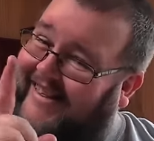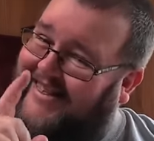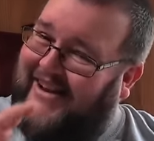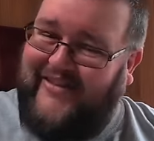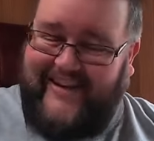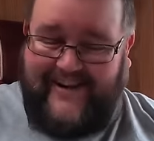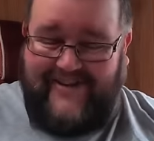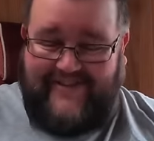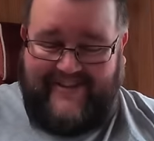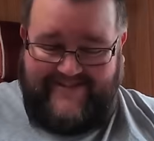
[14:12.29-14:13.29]
Love
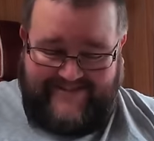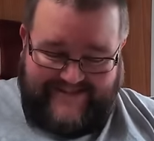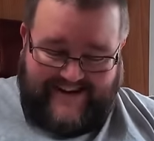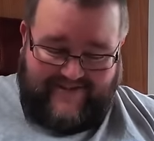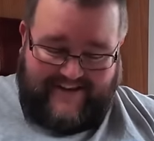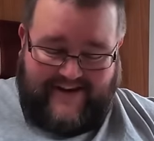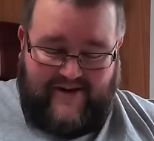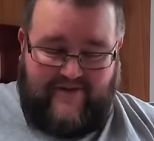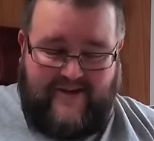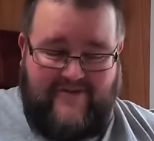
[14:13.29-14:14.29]
EcoFlow. Love
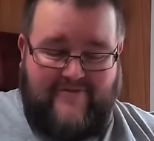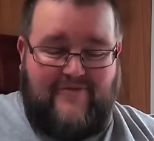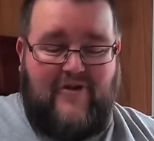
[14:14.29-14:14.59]
EcoFlow.